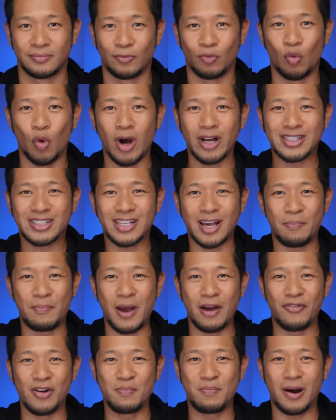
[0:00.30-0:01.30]
What's up,
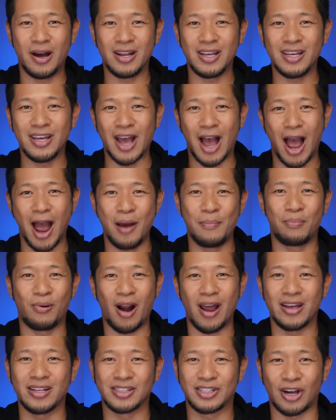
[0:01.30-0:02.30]
everybody? I'm
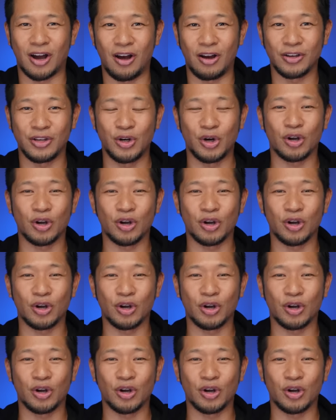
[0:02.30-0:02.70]
Brian Tong,